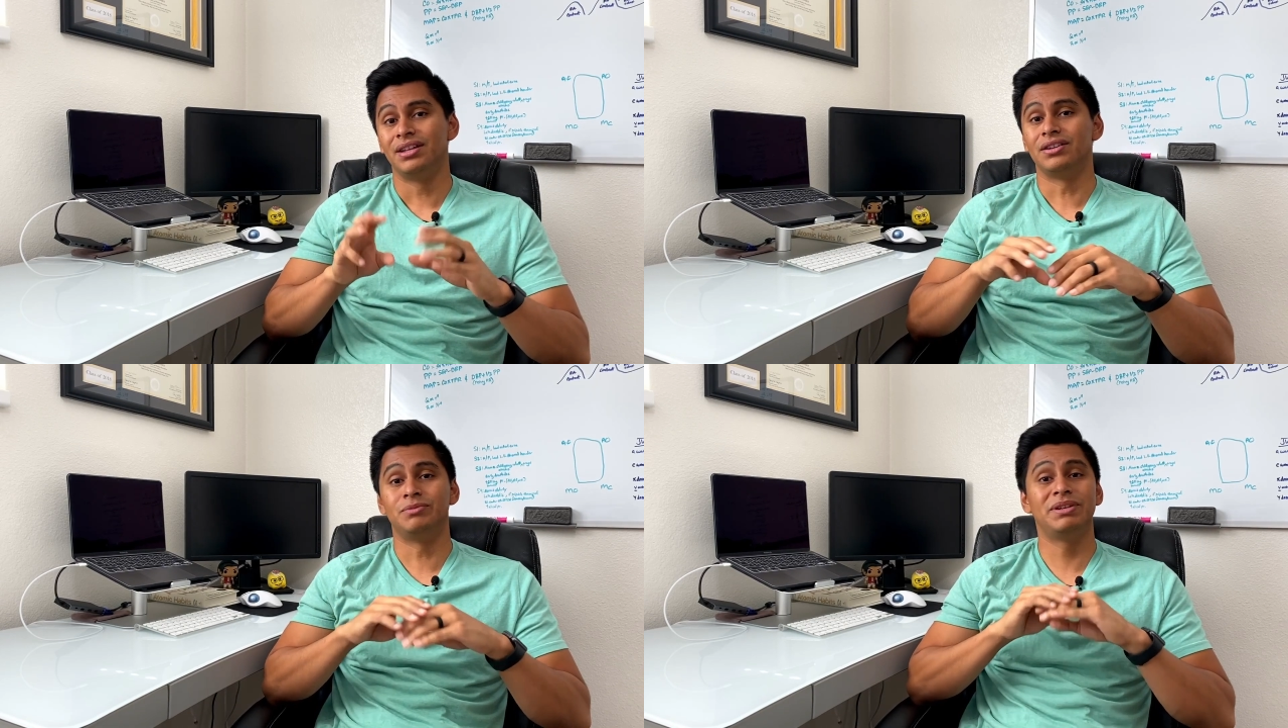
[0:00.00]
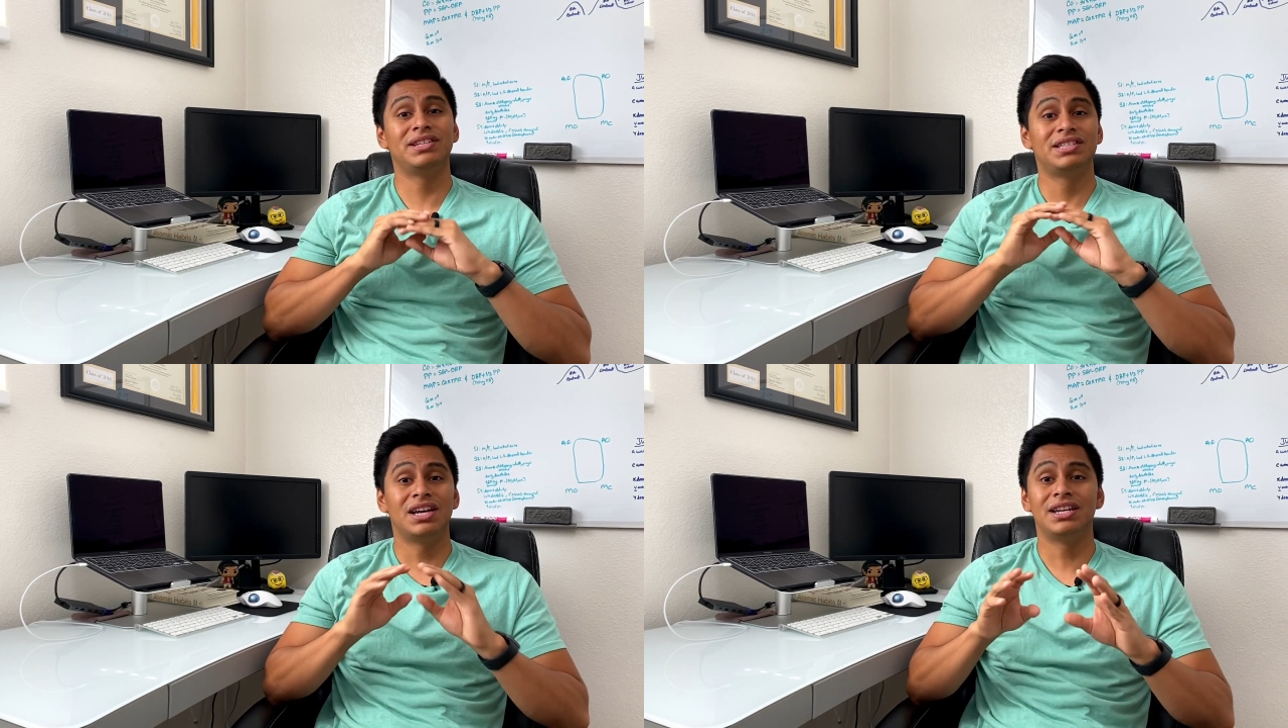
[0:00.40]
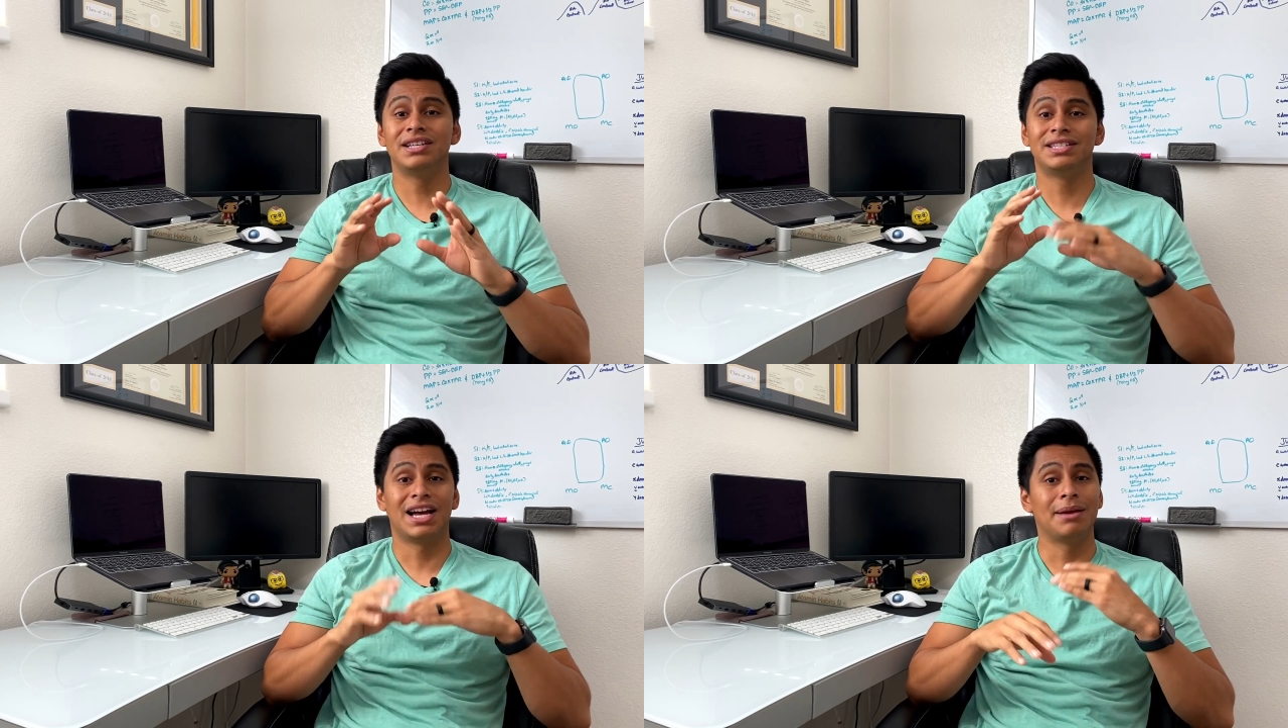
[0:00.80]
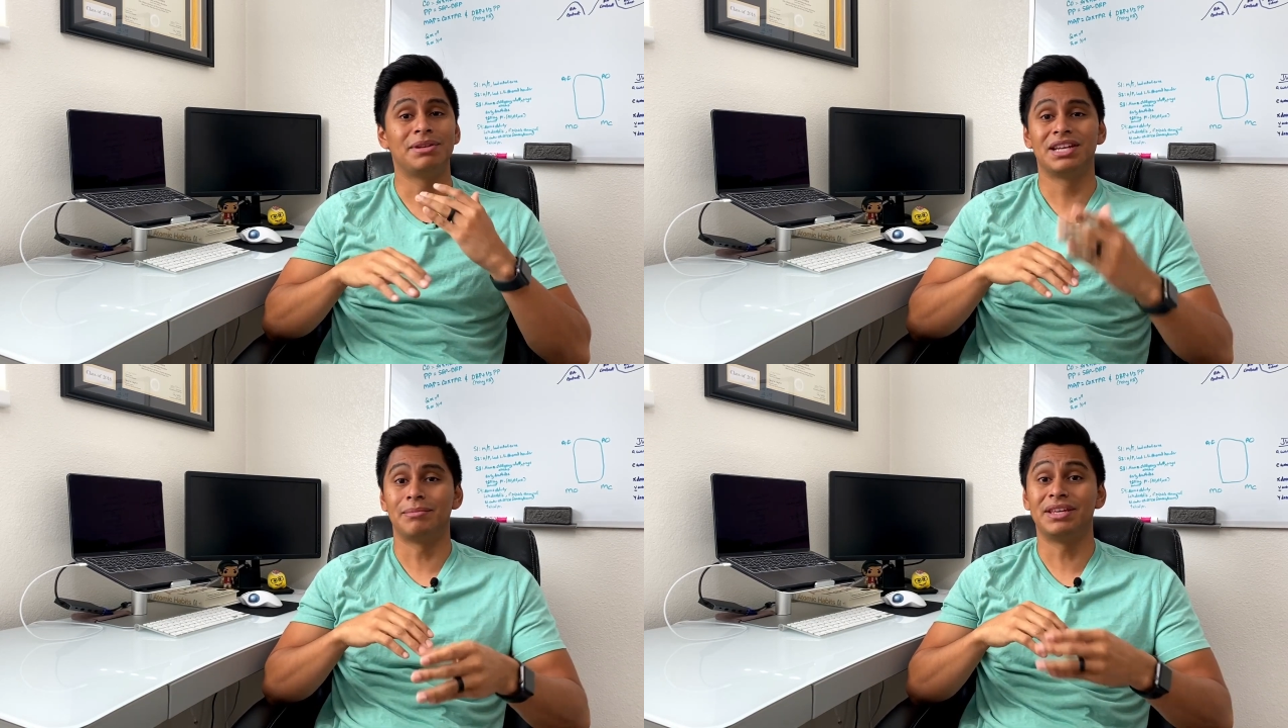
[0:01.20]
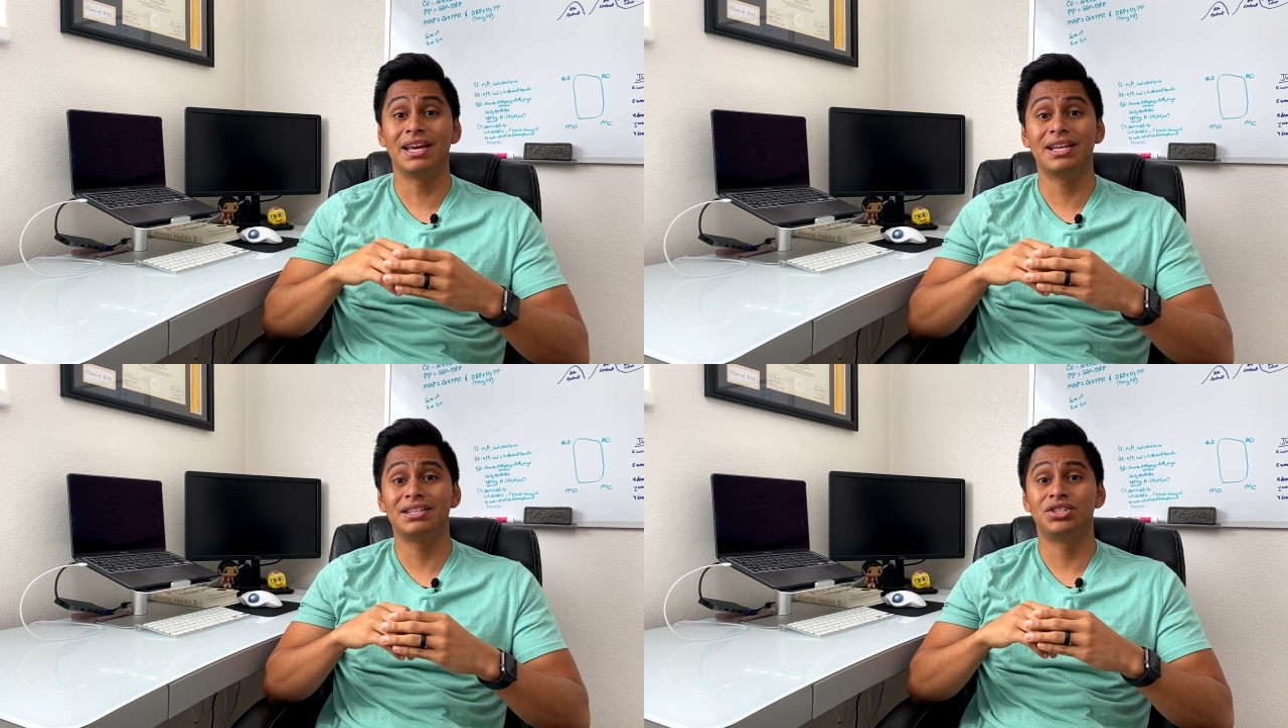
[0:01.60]
There's been studies time and time
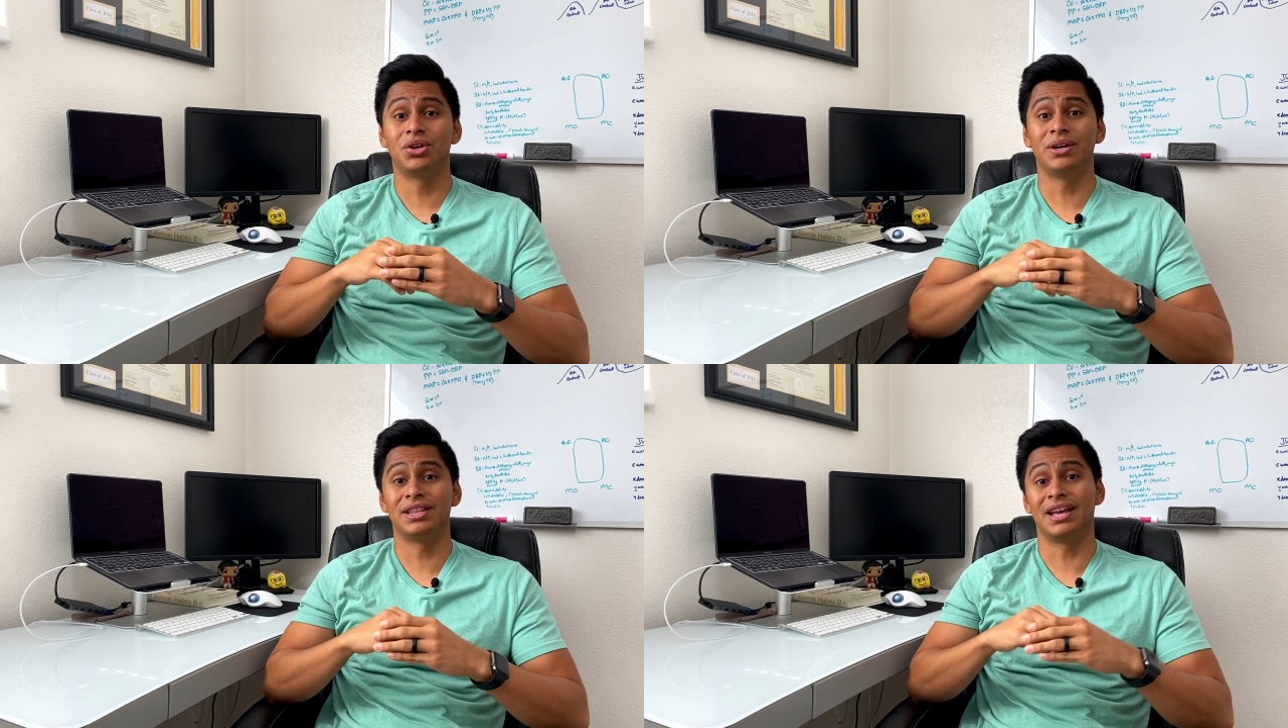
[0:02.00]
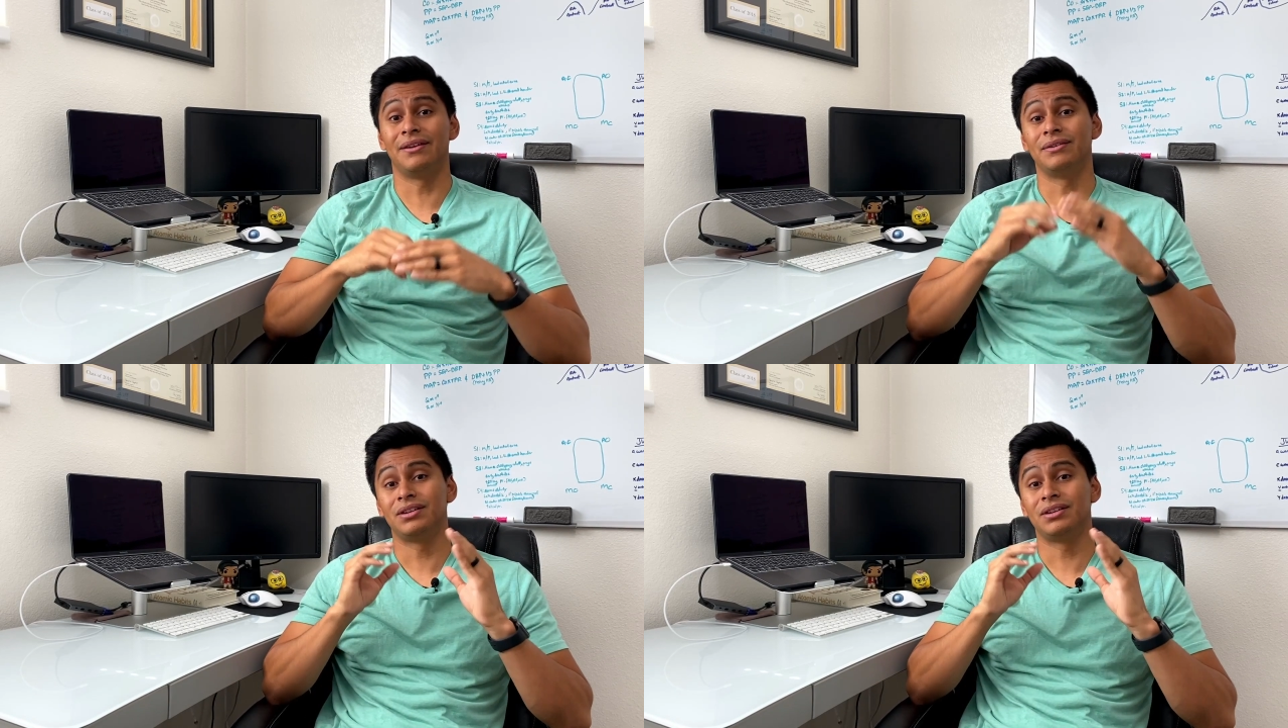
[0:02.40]
again showing that